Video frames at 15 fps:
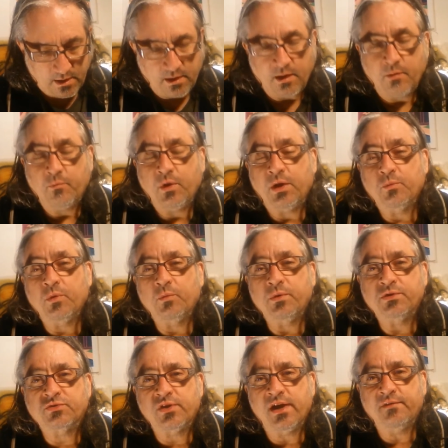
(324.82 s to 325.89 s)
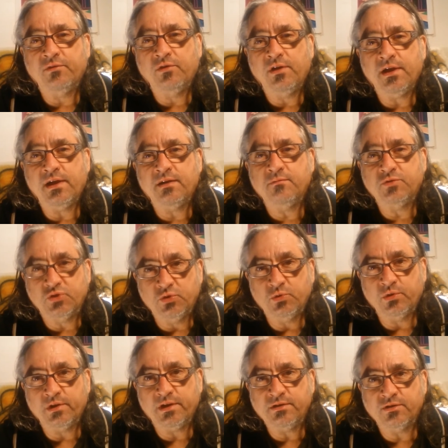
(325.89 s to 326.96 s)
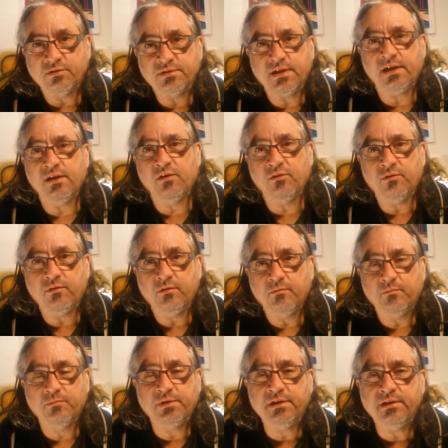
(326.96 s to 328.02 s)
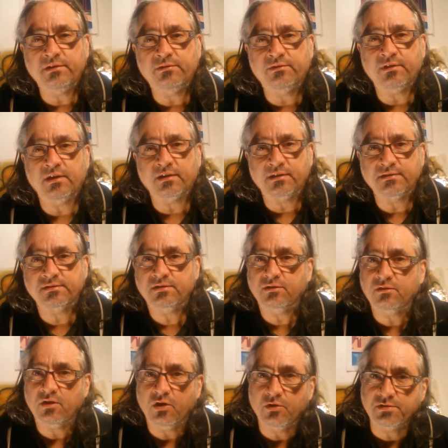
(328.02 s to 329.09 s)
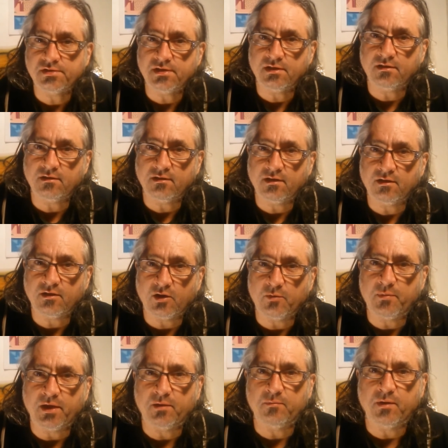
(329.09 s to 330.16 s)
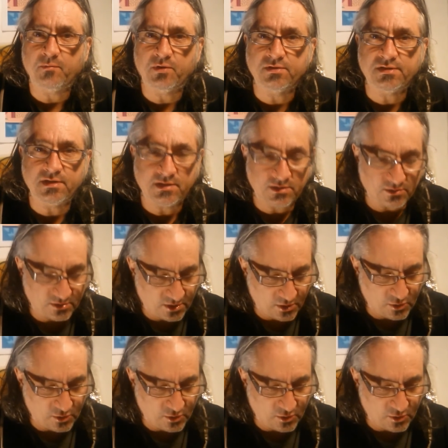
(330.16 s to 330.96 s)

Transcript: And when we travel and tour in your town, please consider hosting our band members in your